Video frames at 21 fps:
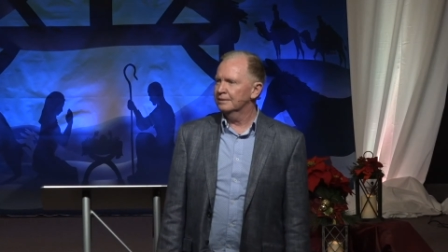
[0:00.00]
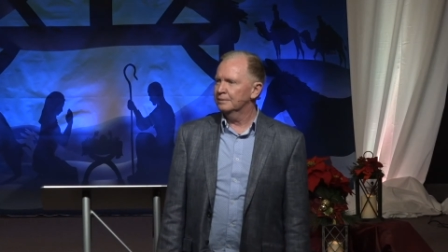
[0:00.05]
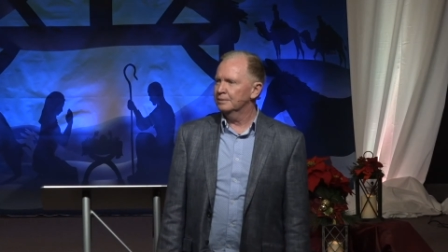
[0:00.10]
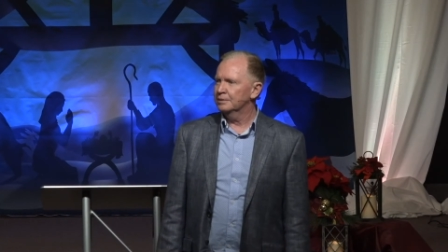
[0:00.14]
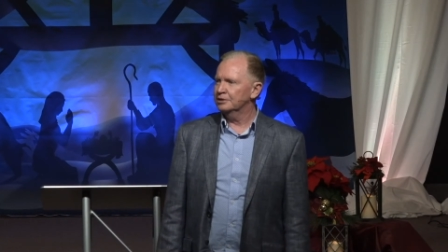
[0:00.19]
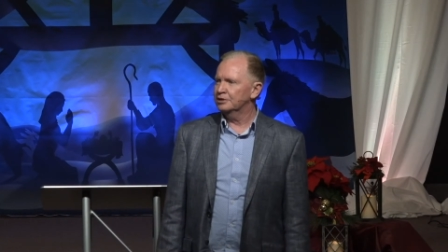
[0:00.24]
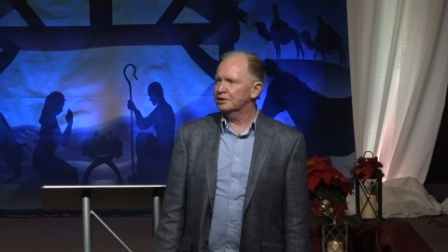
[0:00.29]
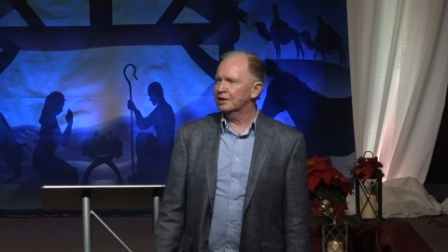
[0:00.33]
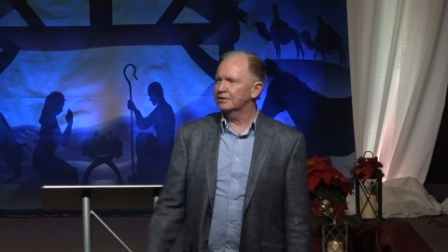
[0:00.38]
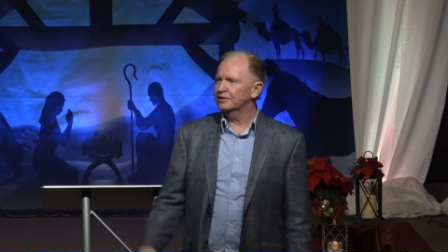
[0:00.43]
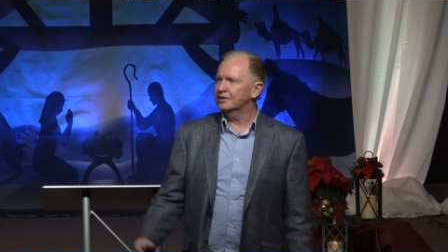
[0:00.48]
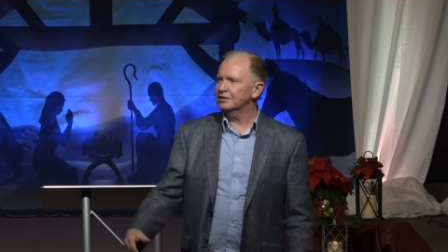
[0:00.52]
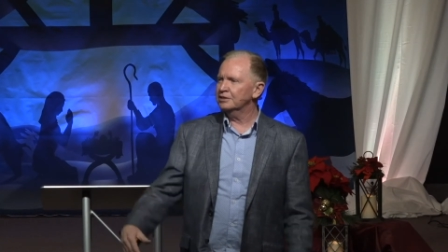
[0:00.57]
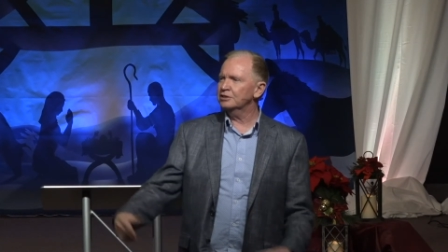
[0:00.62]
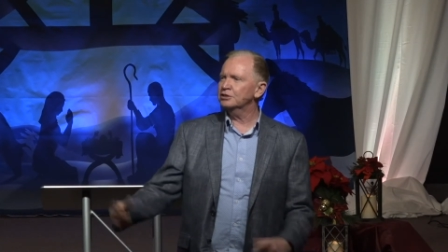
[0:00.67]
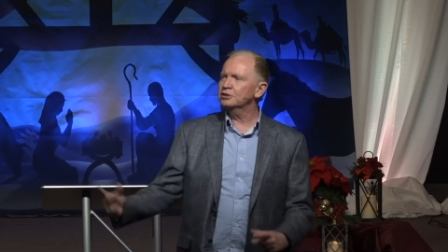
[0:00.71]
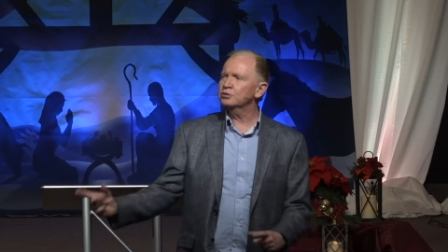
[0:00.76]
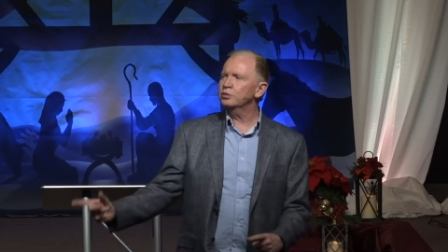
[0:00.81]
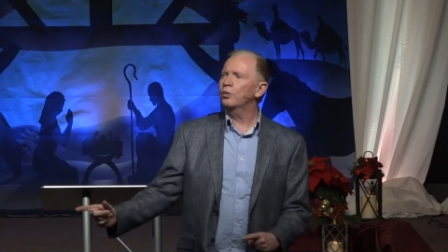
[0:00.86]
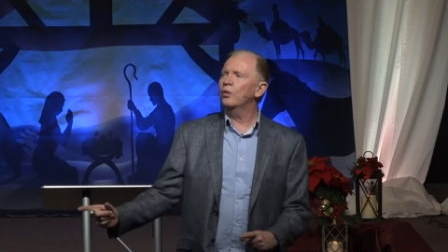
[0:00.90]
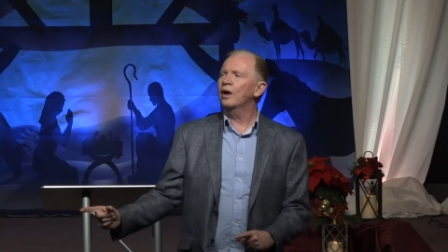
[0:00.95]
He said, This
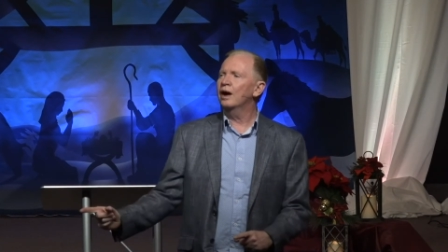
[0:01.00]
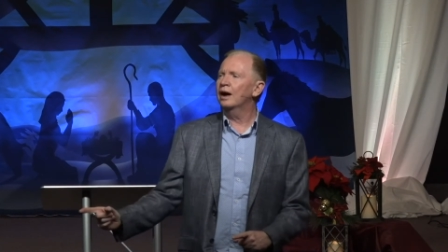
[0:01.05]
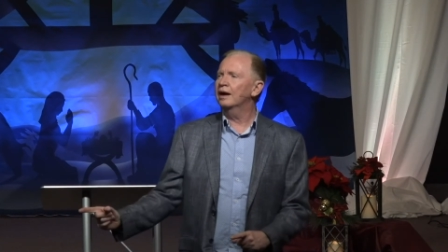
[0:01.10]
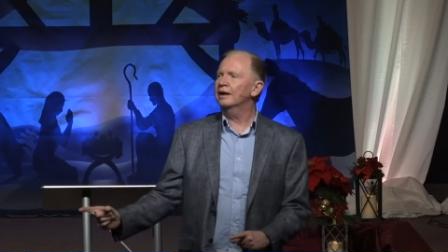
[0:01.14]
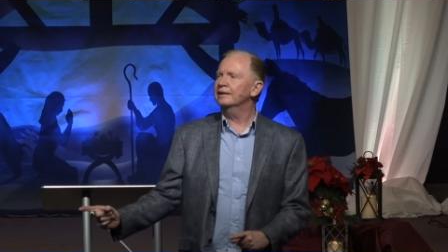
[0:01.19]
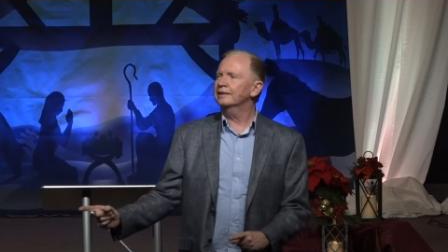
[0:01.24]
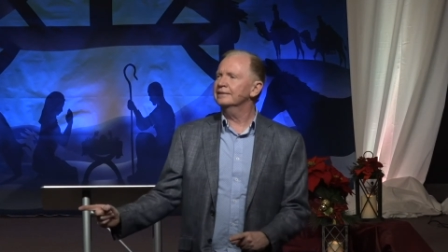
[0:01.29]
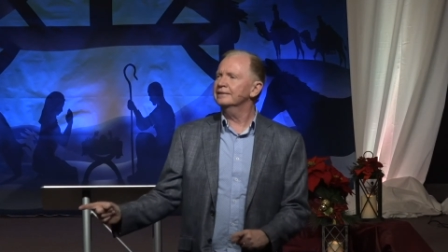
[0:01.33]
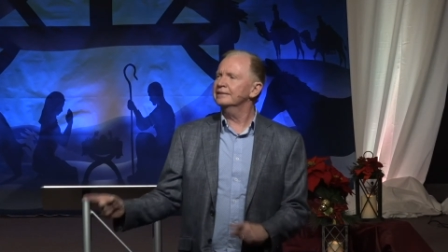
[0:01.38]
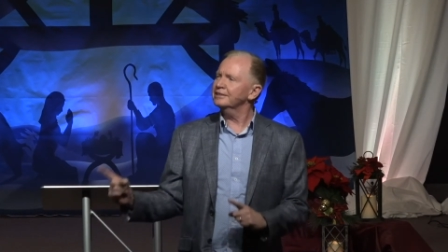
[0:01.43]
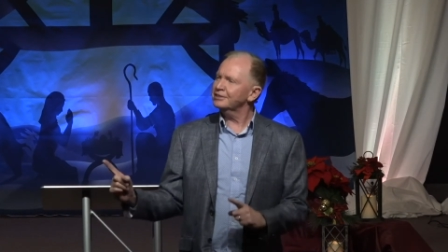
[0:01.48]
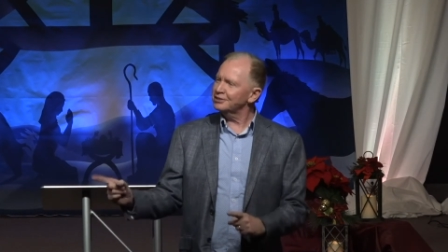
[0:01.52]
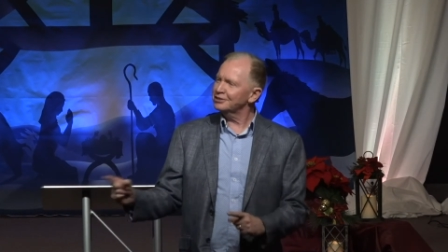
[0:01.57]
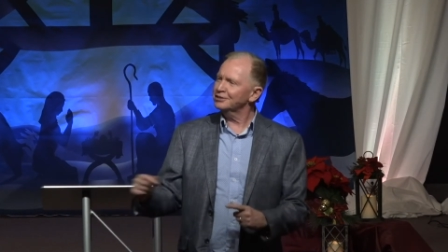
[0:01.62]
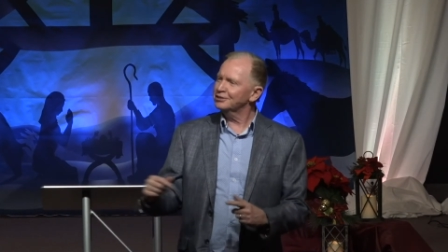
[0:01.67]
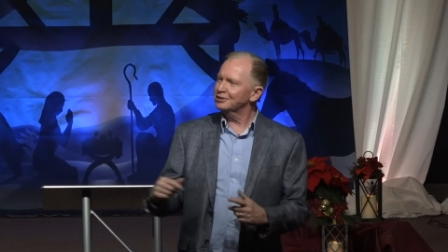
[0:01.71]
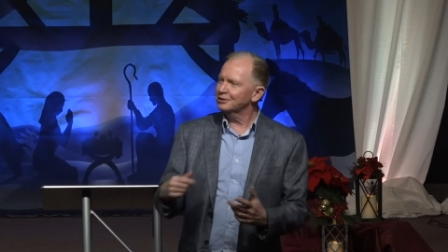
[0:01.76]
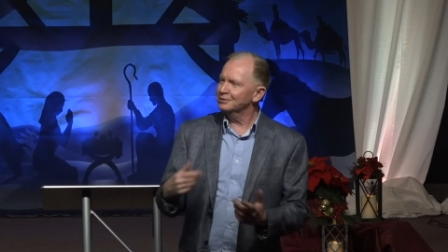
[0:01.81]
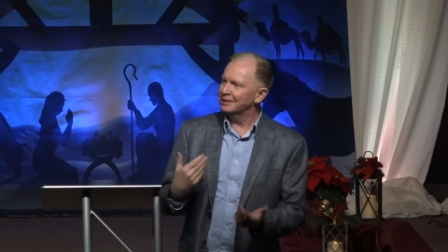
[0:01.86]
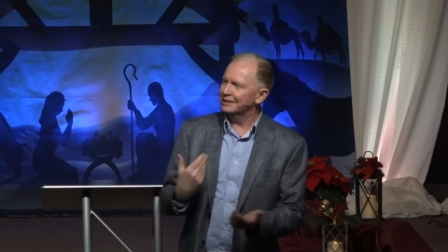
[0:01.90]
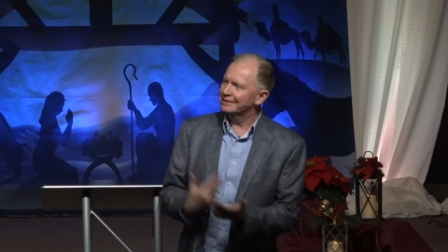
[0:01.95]
is why. Listen
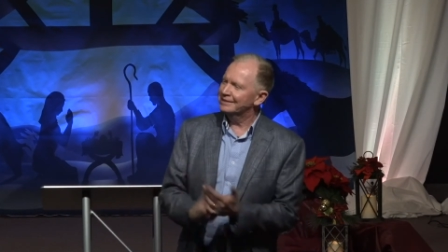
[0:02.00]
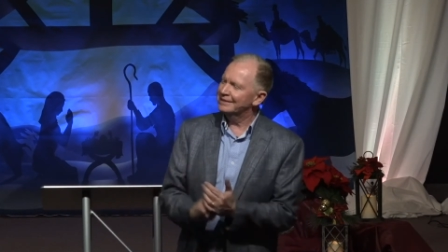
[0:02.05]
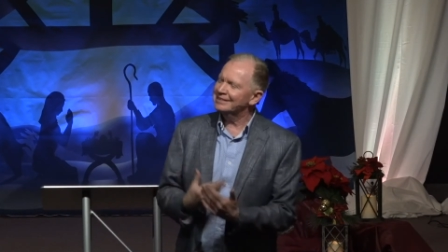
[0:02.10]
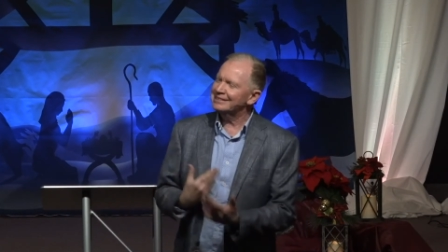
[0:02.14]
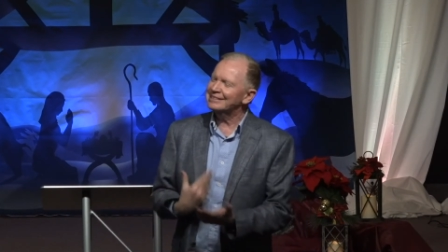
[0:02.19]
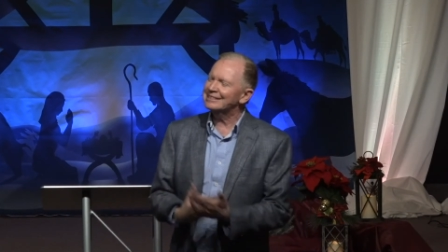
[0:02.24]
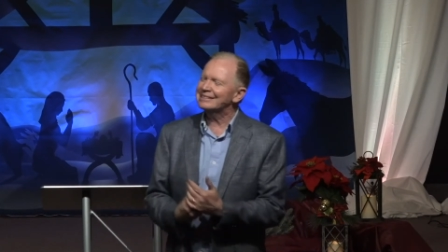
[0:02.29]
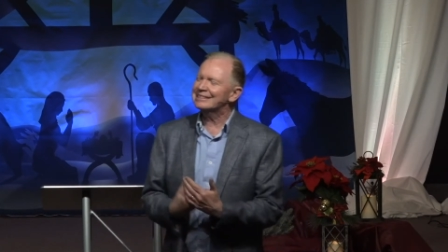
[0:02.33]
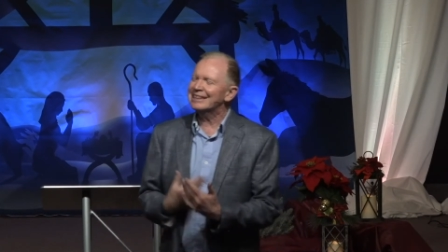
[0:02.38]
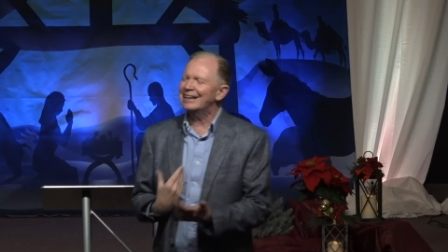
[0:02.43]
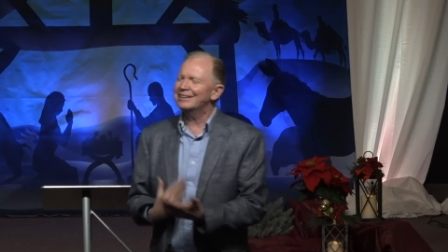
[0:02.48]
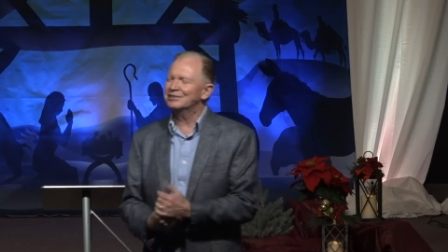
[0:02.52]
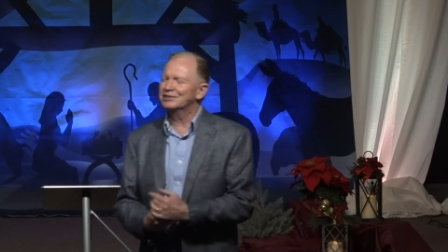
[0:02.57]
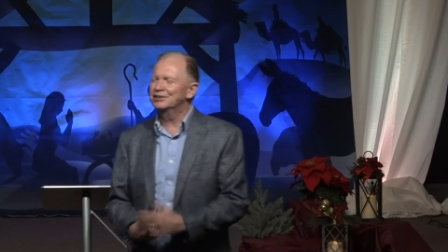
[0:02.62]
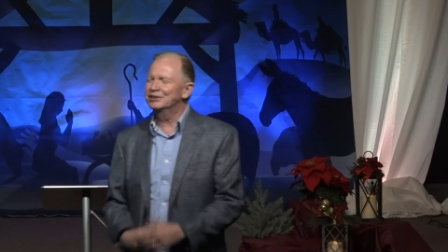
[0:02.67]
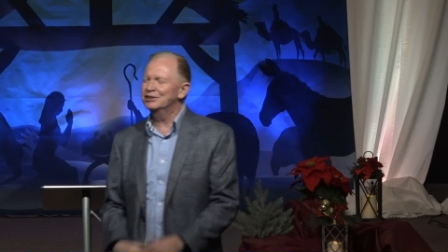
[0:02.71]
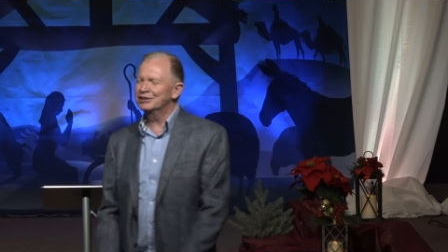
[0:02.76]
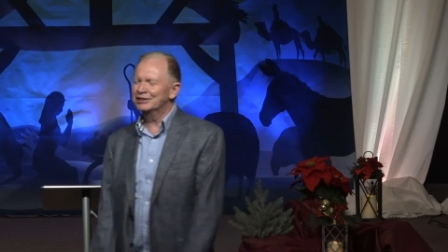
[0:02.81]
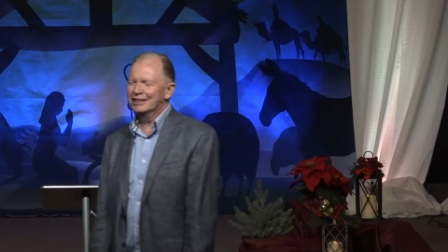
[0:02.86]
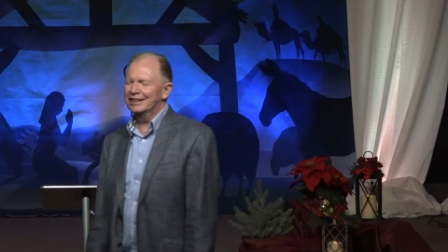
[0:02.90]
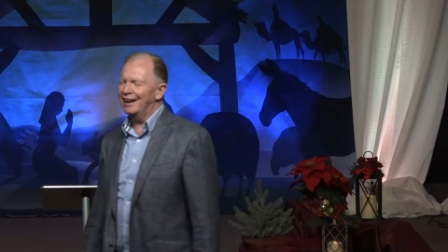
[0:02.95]
to me. This is how
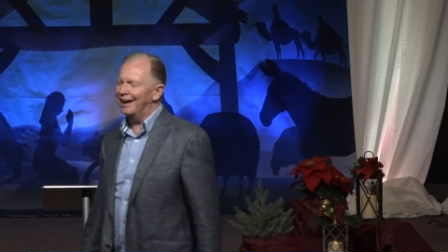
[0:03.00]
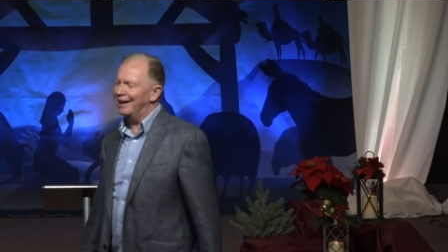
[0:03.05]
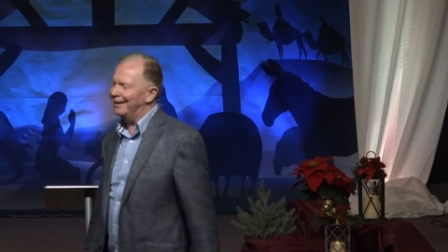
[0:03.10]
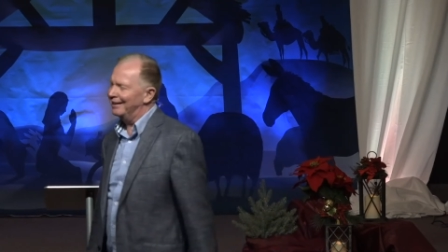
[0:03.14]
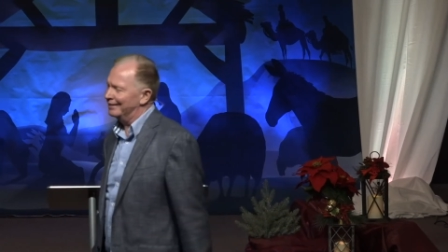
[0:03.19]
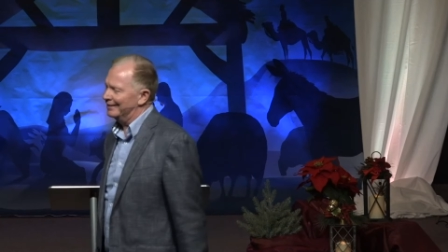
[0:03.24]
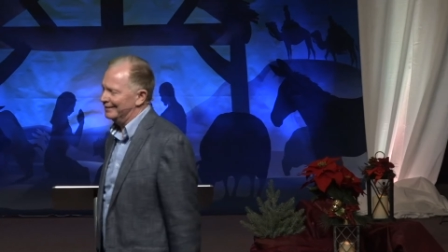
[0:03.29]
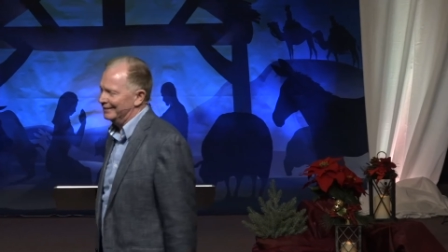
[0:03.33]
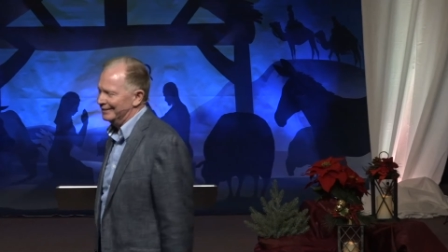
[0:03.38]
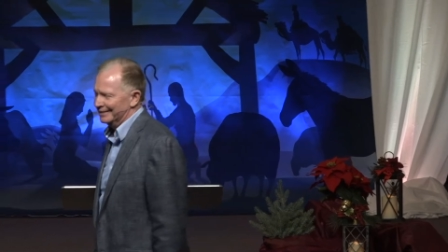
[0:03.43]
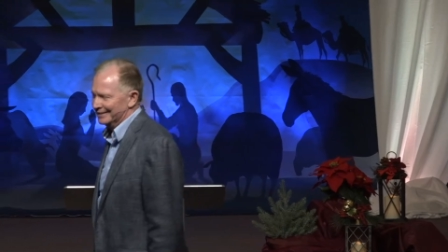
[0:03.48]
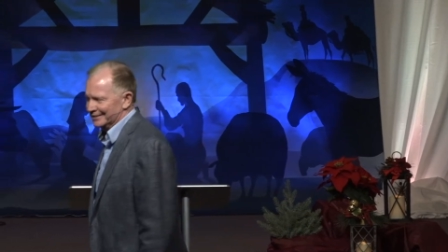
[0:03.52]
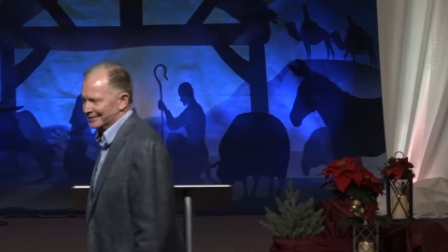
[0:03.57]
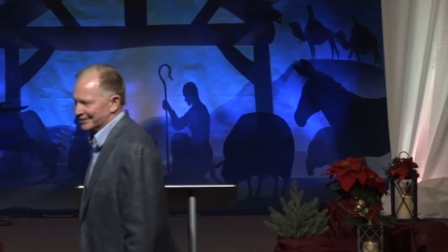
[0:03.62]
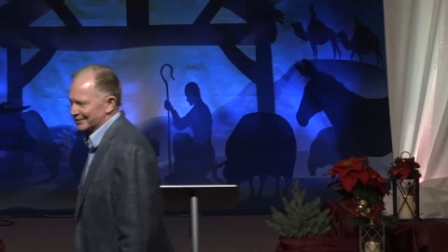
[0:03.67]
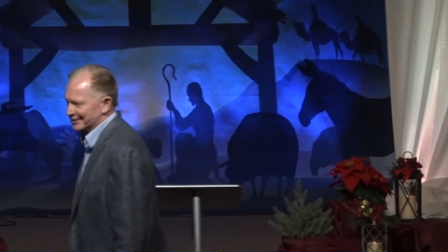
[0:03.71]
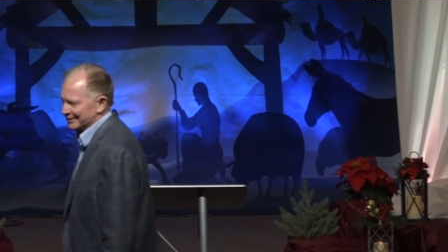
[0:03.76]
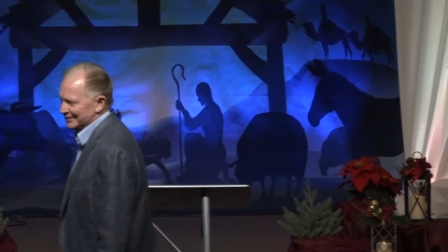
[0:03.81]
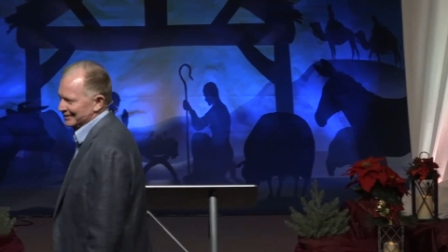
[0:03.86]
good God is.